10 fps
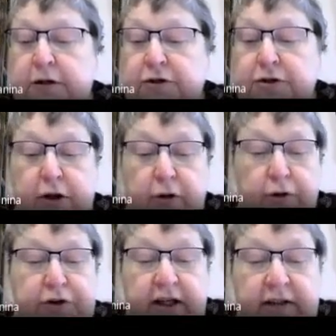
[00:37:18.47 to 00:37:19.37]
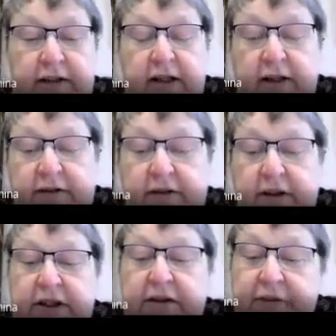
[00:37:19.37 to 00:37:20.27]
So on the other hand,
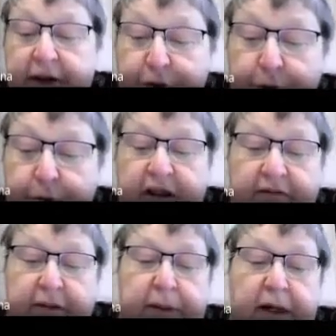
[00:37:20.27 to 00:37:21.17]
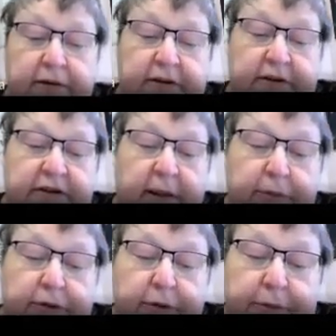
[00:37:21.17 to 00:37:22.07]
if I do have a bounded
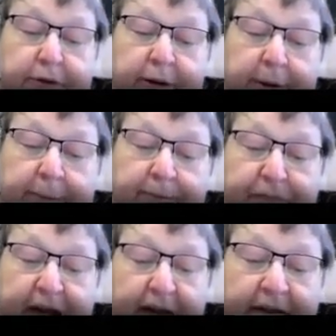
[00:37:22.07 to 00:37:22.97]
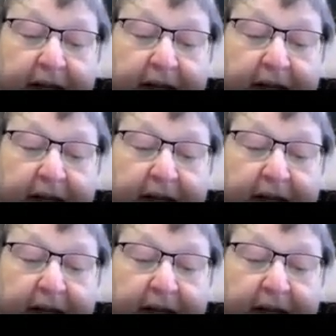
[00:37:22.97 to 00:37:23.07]
subgroup, then